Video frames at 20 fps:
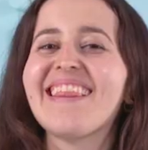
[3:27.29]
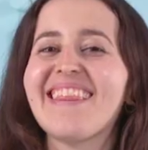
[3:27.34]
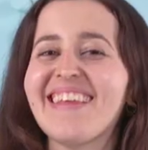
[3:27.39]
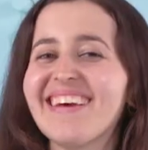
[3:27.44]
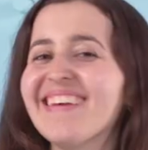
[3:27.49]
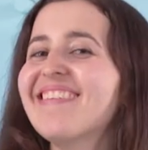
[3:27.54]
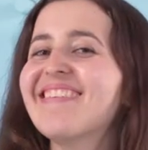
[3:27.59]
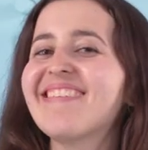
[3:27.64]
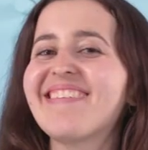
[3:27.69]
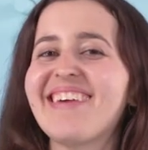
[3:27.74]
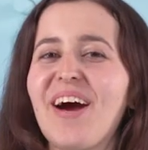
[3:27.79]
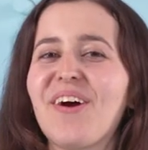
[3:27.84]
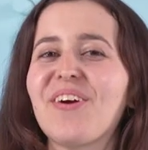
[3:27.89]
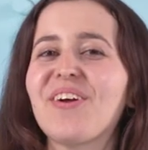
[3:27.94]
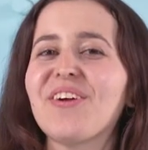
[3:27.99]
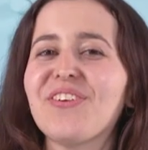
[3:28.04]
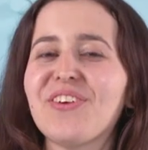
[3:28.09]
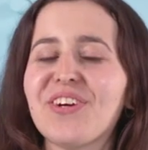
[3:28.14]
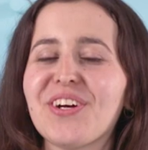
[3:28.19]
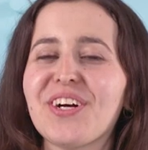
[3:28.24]
This
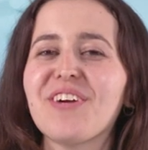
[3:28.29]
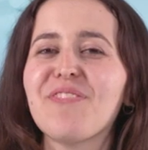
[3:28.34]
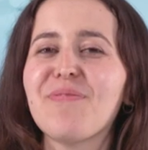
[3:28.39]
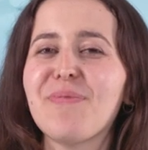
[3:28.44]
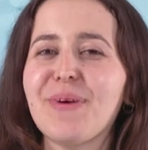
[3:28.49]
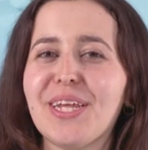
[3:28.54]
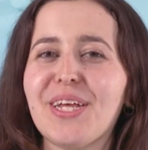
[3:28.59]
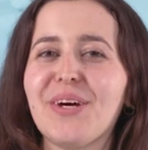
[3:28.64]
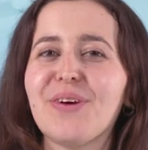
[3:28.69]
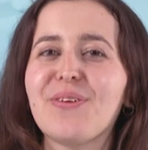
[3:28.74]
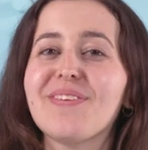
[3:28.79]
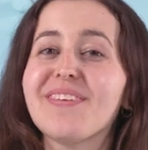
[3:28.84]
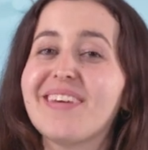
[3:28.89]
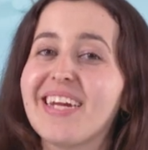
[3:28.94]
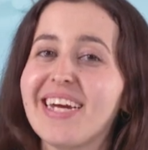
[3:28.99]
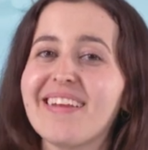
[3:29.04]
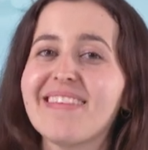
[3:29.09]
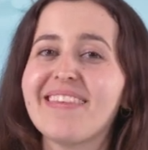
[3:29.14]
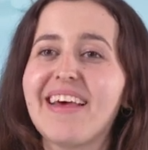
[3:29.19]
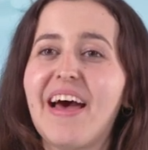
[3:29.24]
down alternative pillow
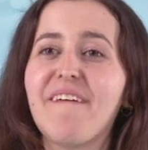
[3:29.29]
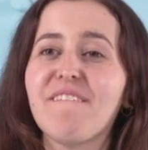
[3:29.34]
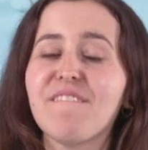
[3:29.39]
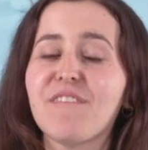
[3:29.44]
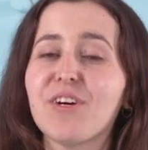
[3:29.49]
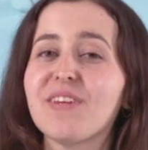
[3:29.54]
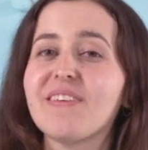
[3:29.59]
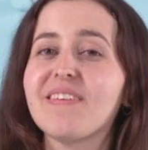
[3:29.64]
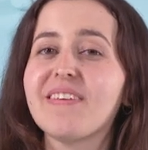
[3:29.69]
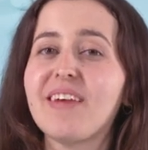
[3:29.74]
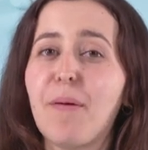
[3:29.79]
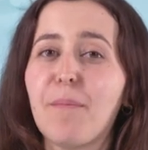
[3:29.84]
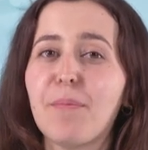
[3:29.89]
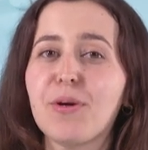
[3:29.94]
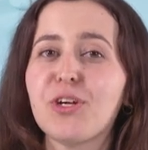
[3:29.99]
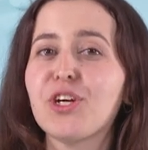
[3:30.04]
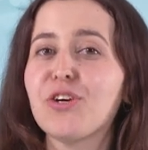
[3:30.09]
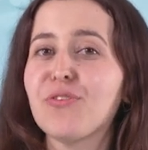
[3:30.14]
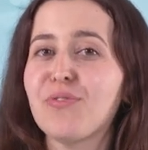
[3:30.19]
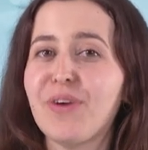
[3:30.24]
stands out for its
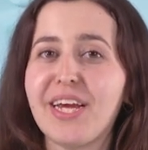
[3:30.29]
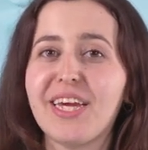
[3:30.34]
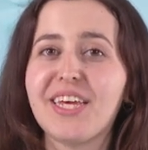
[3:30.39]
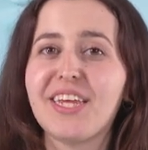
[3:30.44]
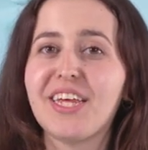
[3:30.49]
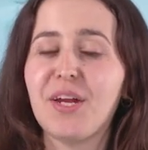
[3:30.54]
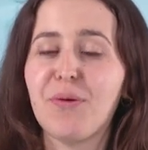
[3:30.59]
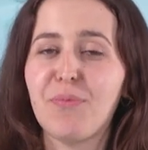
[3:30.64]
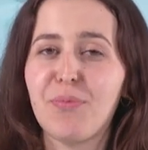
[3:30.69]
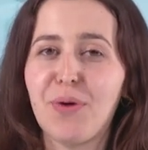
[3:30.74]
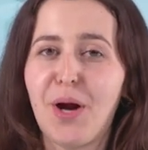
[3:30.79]
temperature regulating